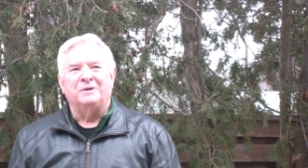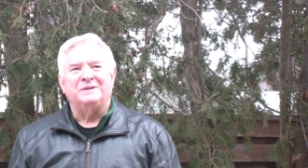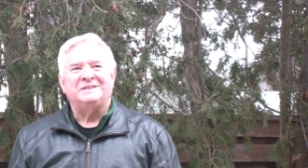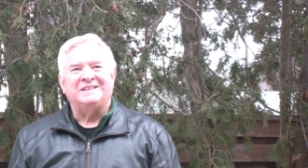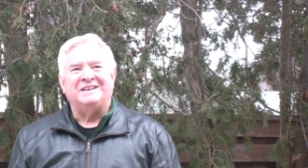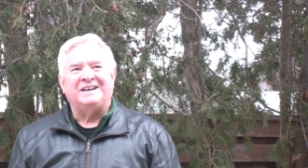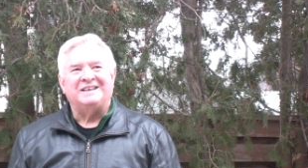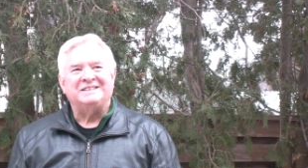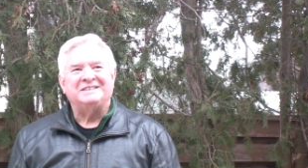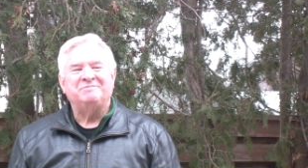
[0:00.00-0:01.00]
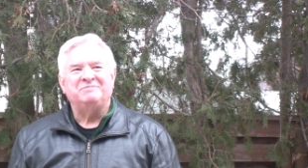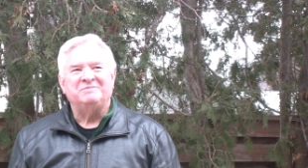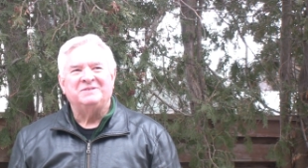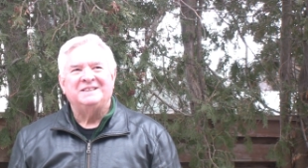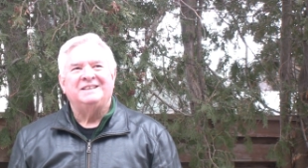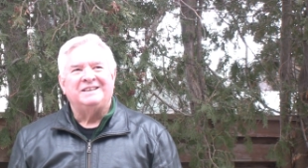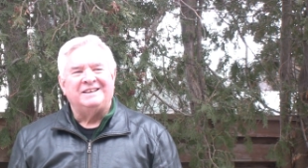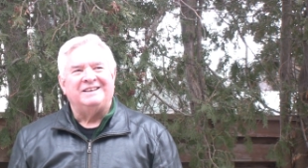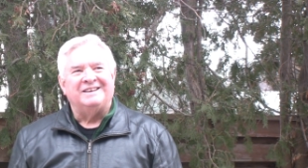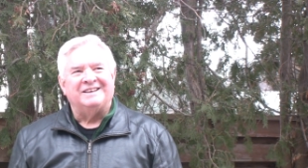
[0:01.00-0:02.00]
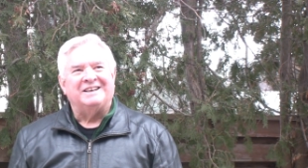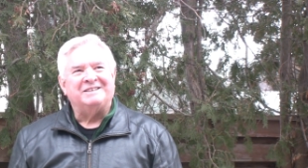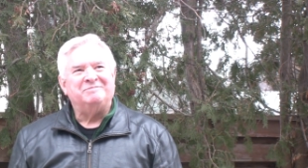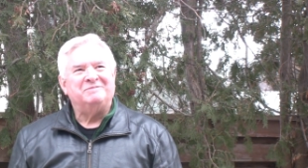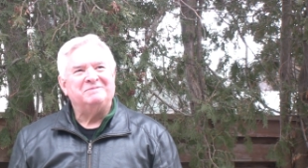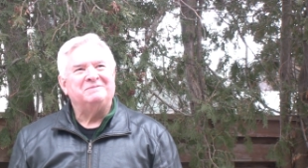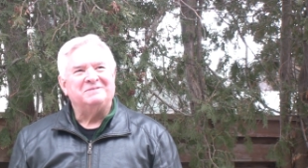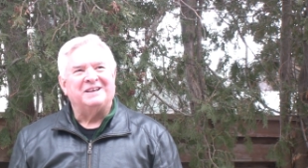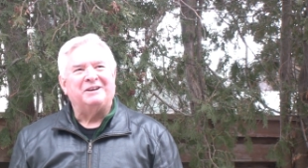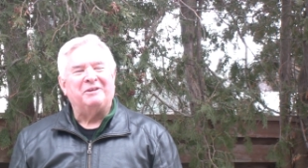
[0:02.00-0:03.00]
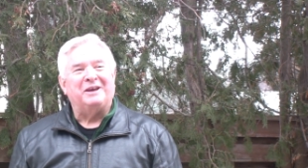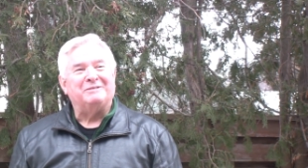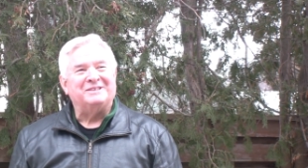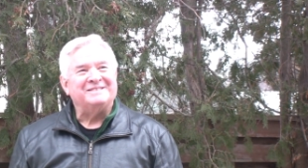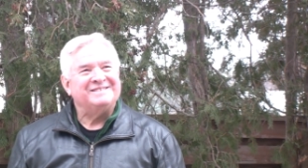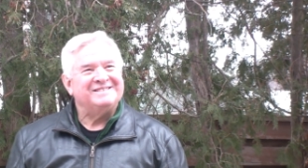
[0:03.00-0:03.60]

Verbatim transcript: Worst loss. Yeah, I know that one.